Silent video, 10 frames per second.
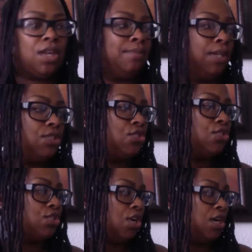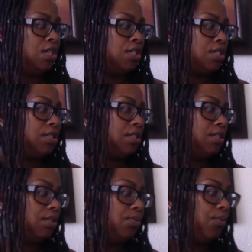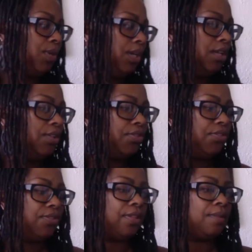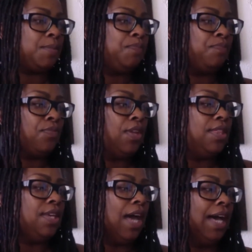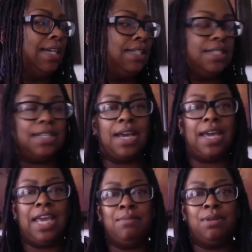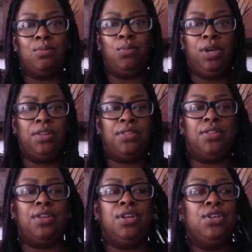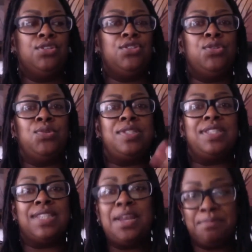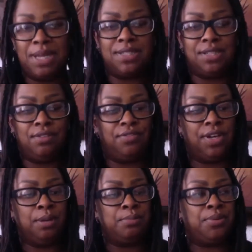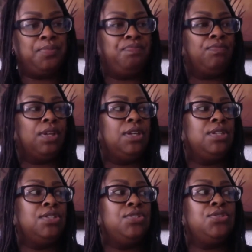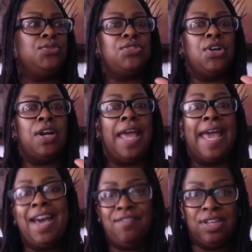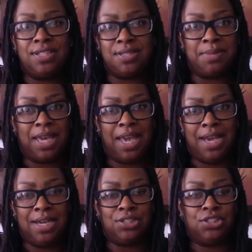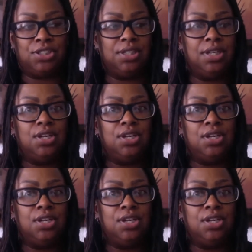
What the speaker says: going to start with the ideas I came up with to set myself up to start having some cash